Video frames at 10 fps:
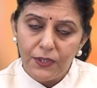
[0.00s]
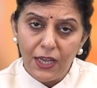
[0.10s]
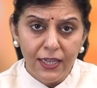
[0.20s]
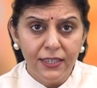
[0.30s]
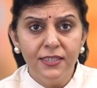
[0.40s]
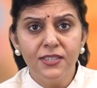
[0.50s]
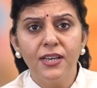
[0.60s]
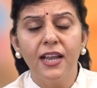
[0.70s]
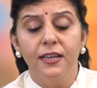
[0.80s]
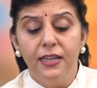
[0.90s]
I
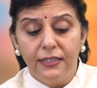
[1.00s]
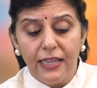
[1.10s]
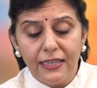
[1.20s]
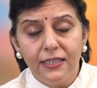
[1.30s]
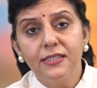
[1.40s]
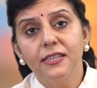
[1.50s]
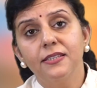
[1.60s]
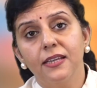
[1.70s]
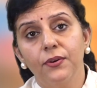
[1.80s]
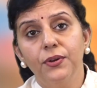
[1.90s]
understand that this
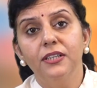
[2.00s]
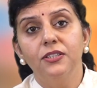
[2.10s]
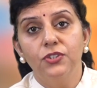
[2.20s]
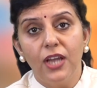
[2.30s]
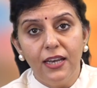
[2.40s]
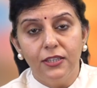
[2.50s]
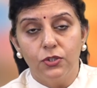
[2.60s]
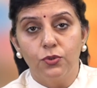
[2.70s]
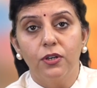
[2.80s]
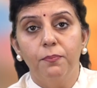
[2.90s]
is a real
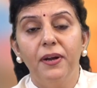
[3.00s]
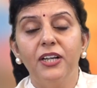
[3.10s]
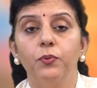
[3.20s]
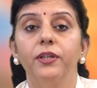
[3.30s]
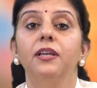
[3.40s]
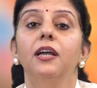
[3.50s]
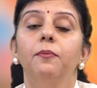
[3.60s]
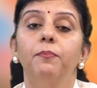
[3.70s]
challenge to combat with,